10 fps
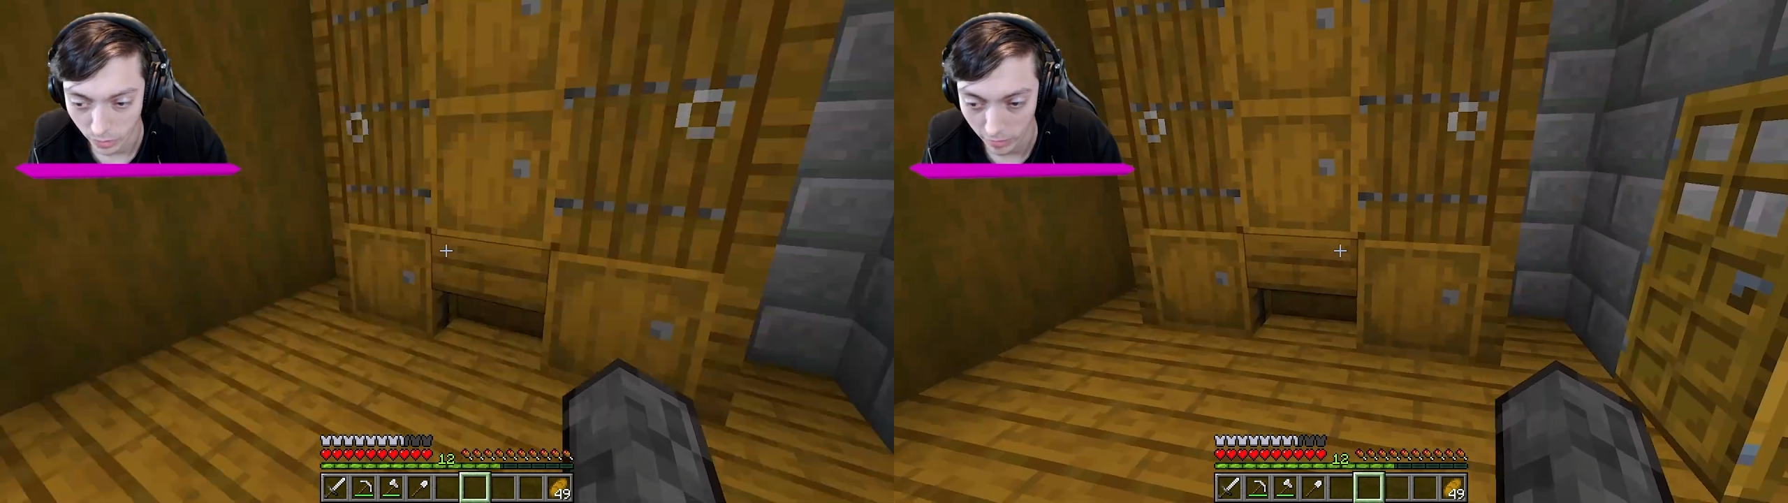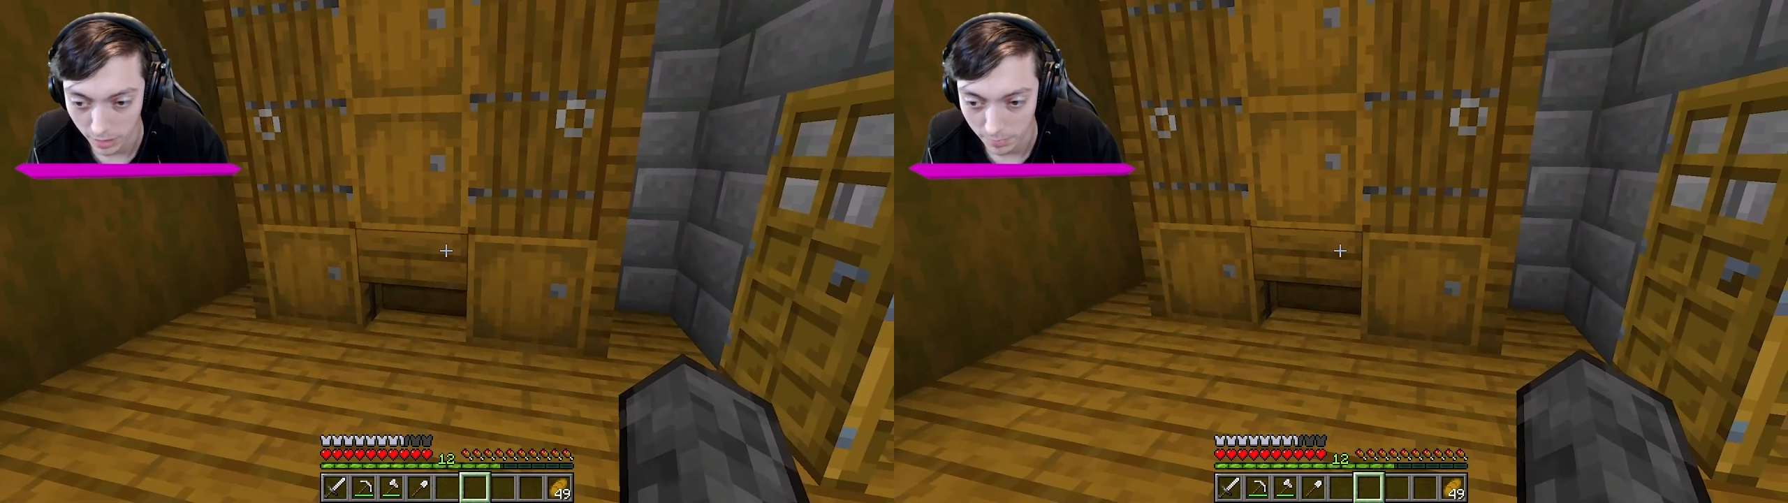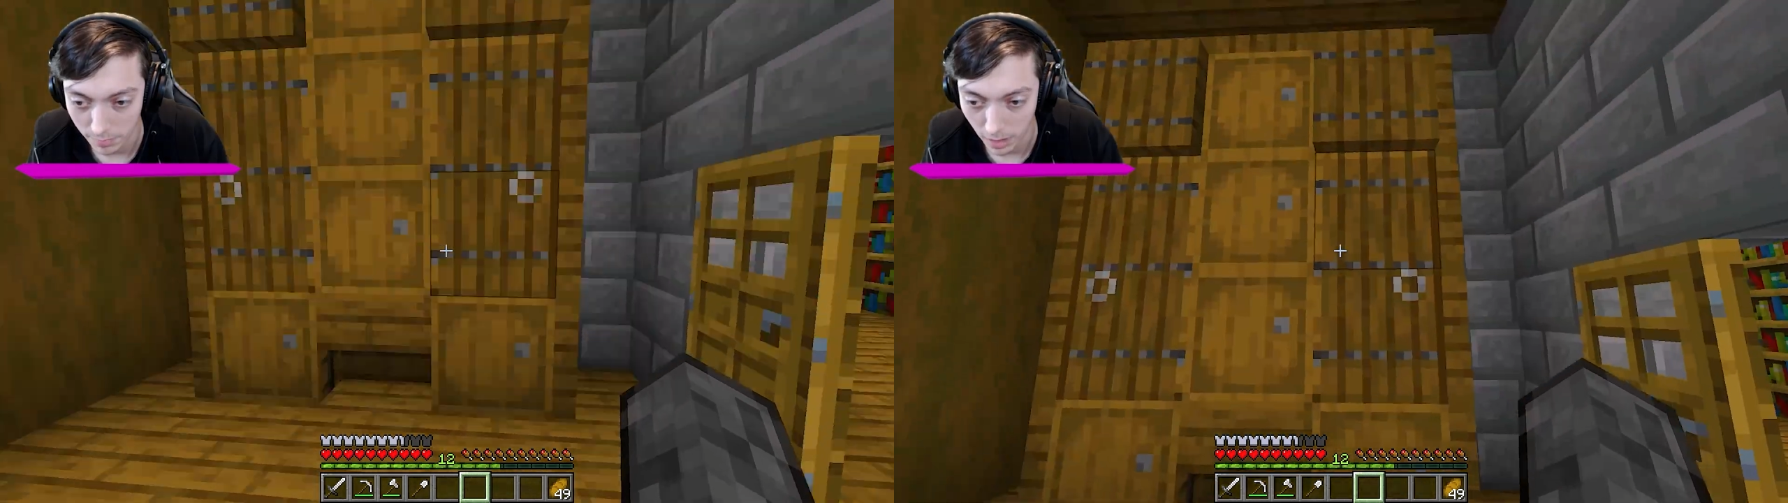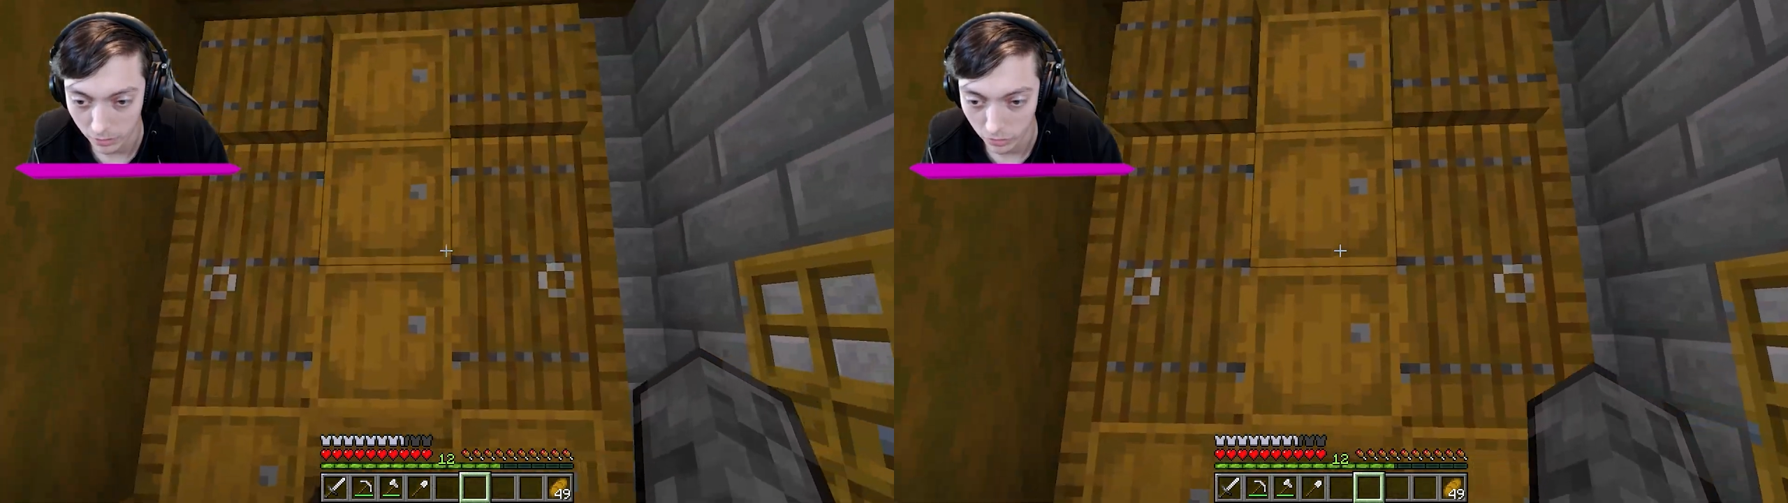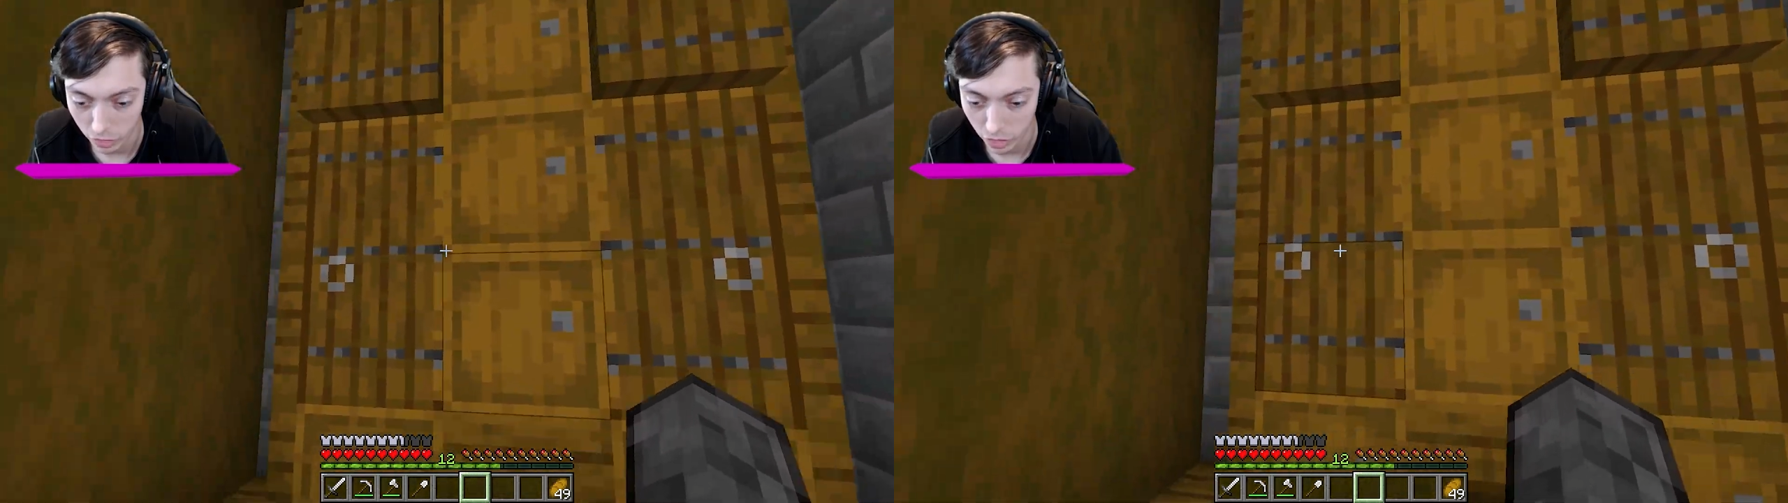really much
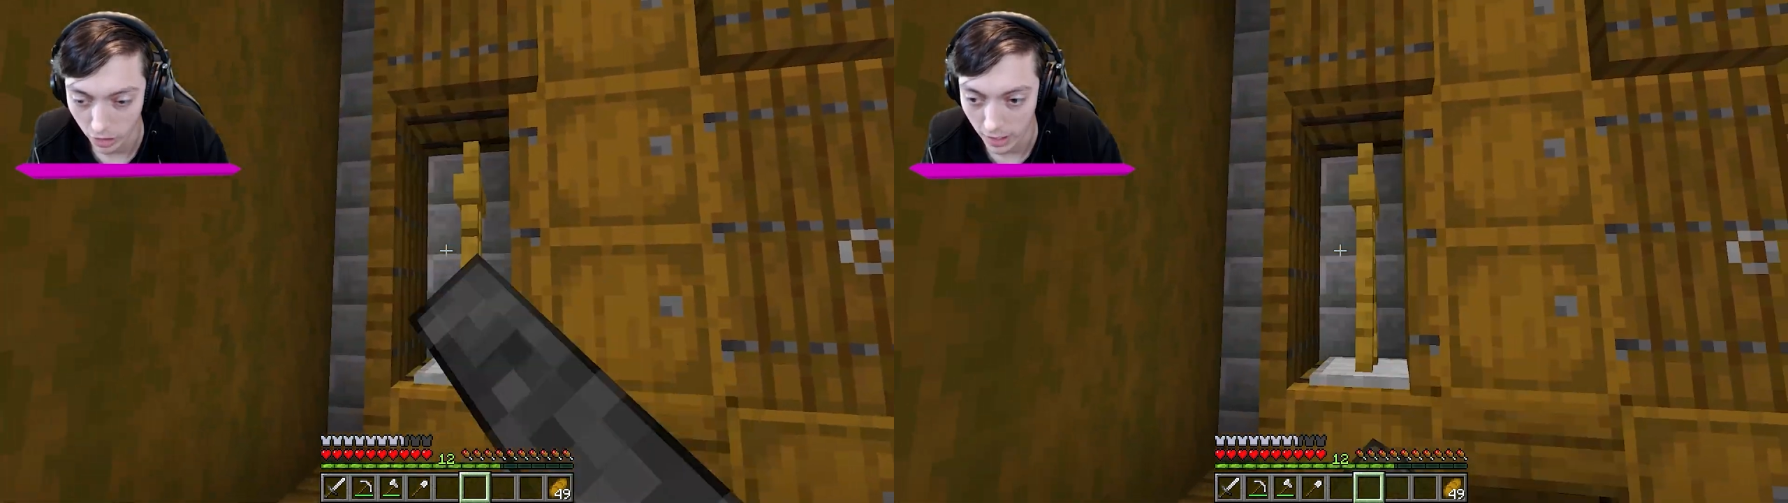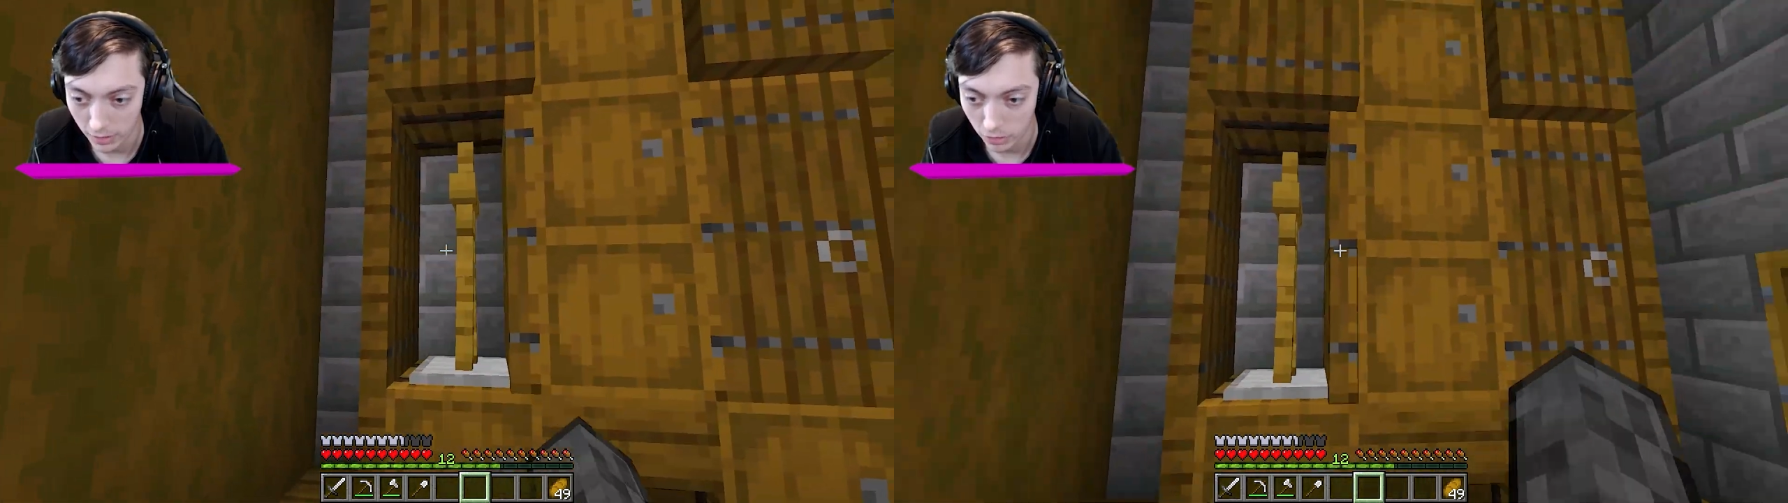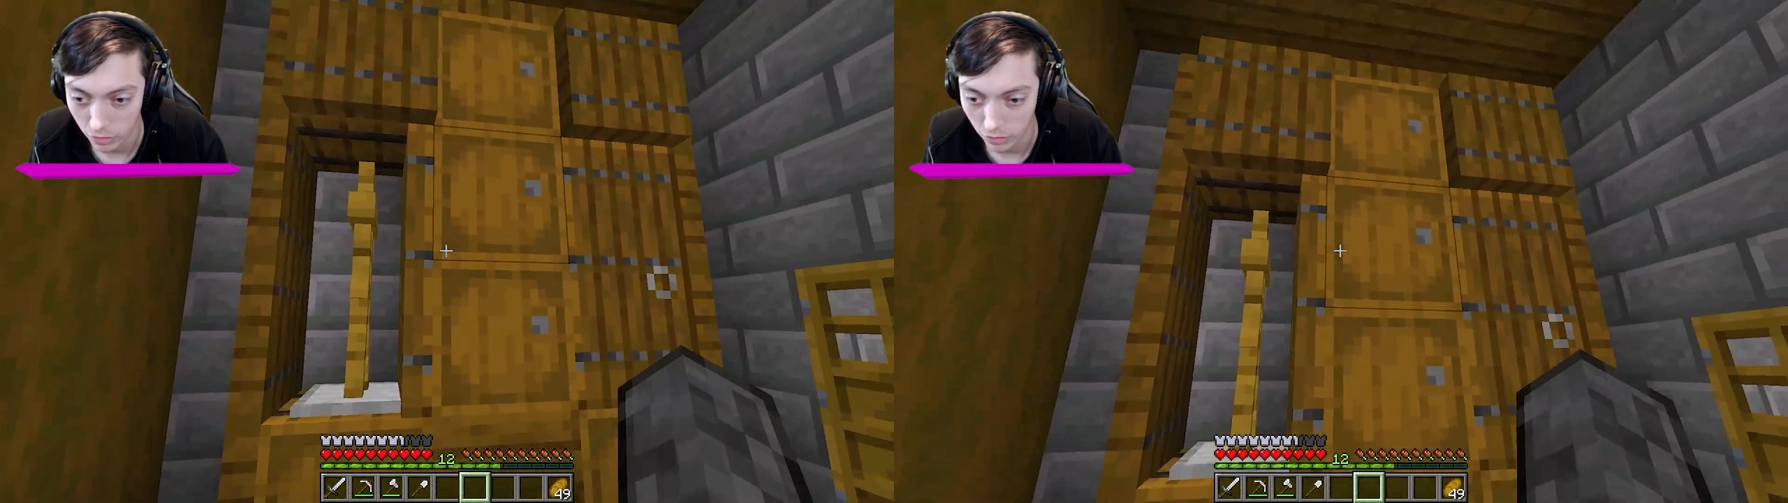has changed,